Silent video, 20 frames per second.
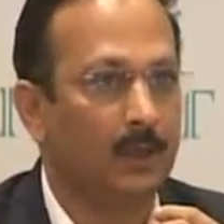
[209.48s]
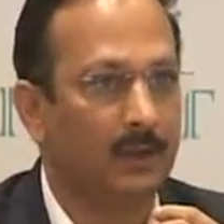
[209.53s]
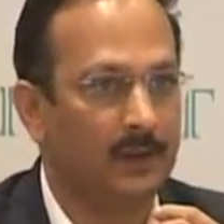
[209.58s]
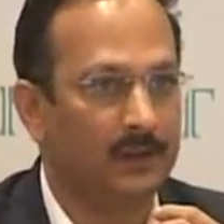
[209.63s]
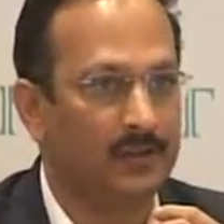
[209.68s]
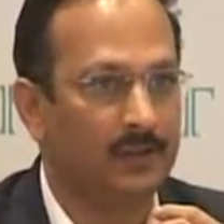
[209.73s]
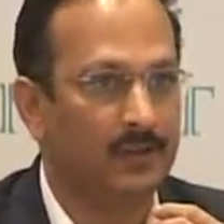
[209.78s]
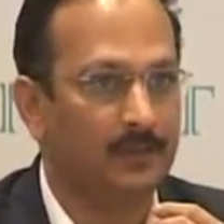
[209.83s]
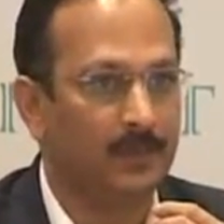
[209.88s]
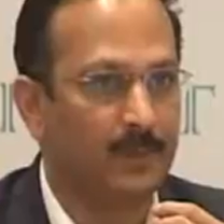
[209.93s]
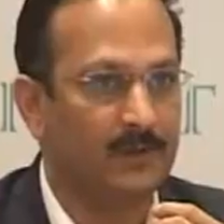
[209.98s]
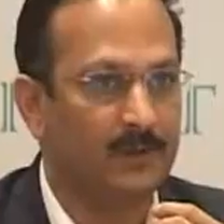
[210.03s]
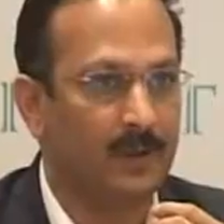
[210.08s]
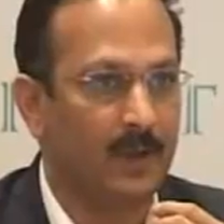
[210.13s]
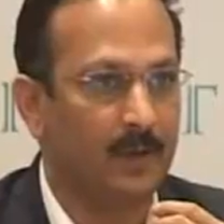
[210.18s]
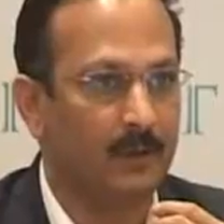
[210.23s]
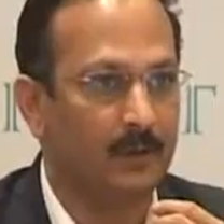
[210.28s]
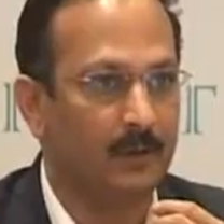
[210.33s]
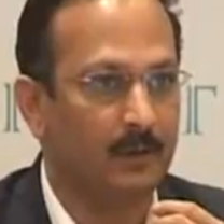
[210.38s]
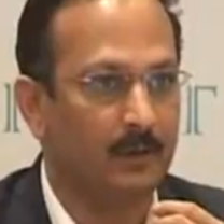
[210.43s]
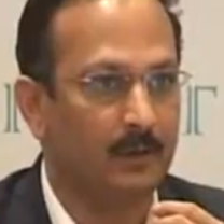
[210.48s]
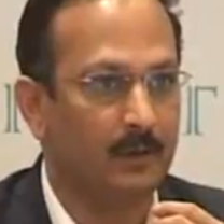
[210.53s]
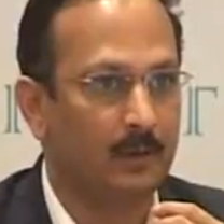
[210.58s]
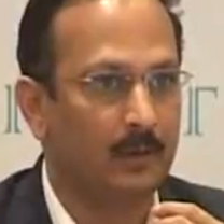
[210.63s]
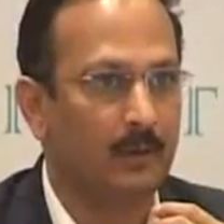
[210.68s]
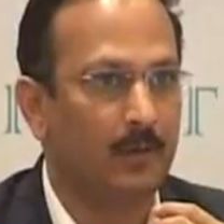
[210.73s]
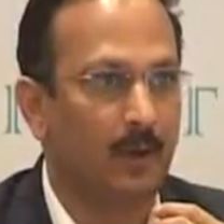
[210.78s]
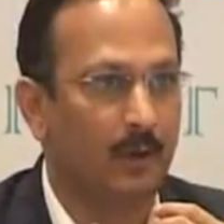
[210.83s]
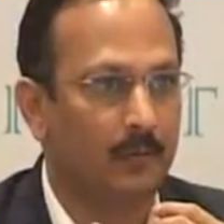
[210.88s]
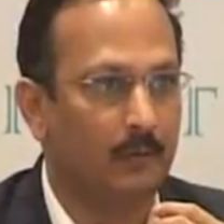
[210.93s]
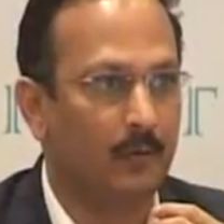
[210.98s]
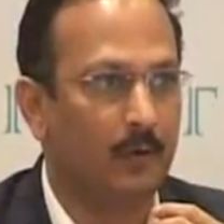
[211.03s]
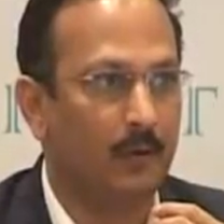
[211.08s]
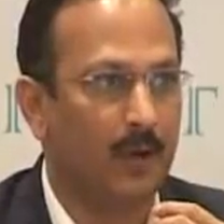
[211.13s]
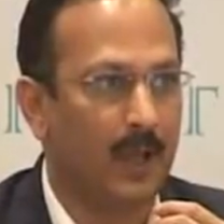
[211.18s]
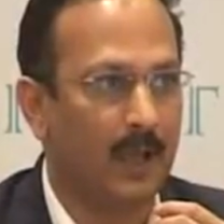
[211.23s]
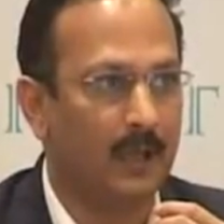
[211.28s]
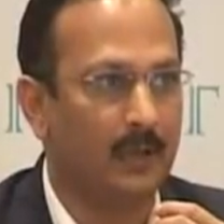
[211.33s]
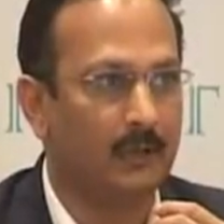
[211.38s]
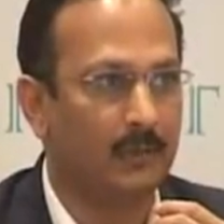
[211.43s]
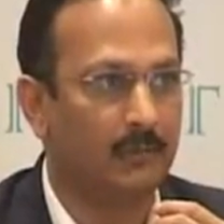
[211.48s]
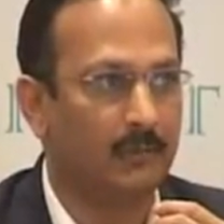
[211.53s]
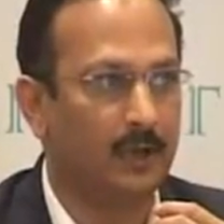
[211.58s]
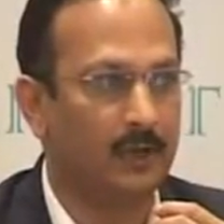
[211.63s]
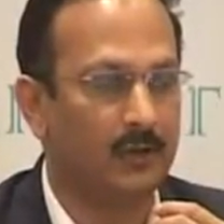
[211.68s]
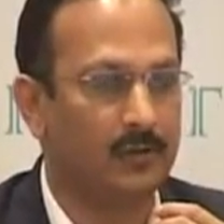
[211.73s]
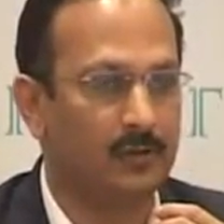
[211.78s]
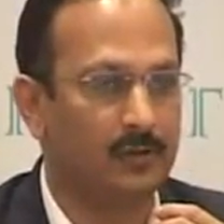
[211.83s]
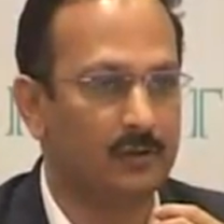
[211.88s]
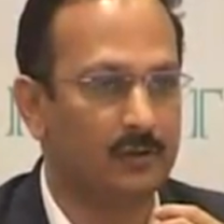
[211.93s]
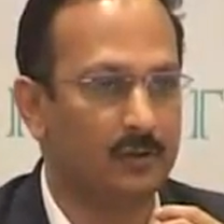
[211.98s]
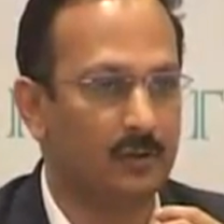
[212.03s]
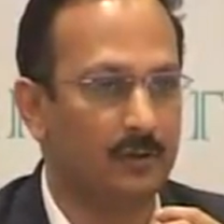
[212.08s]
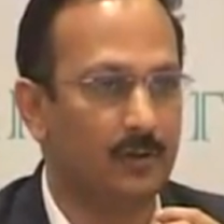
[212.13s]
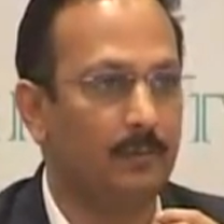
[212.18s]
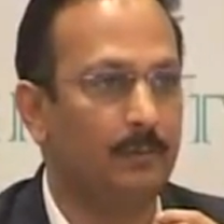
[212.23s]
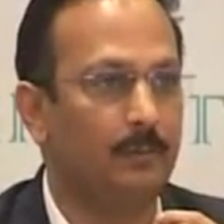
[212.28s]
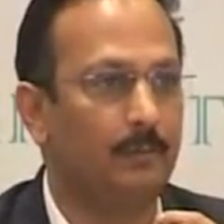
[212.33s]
36% of 4 lakh villages,